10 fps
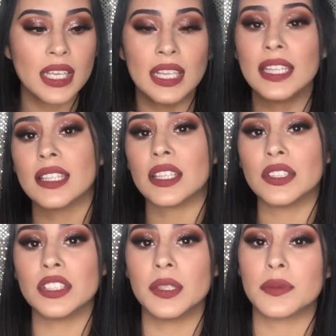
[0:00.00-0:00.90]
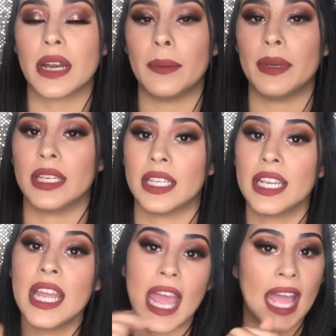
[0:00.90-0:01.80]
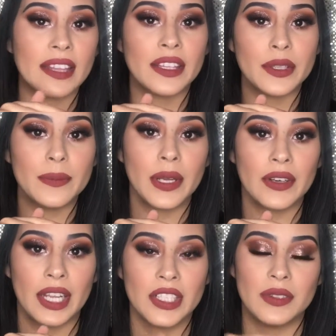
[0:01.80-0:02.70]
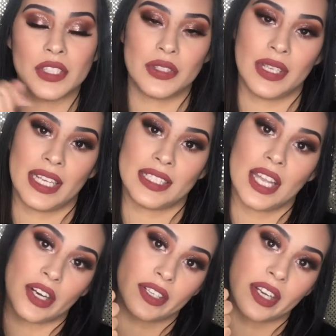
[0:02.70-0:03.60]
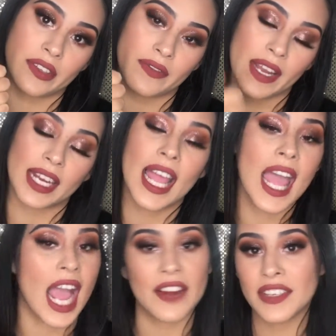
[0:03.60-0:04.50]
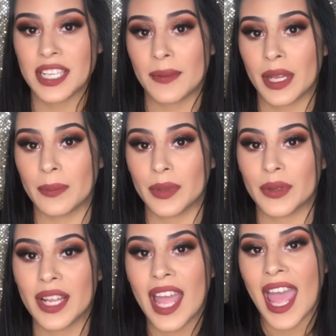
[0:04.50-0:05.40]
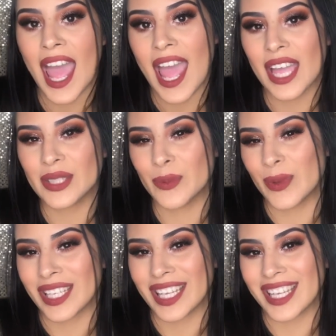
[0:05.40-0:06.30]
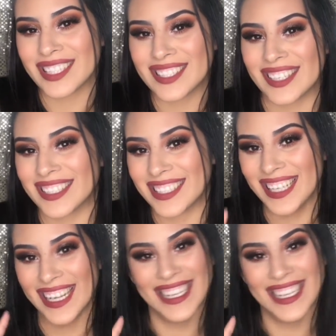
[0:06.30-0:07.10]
Click the little subscribe button and the little bell next to it so you guys are notified every time I upload, and we can get started.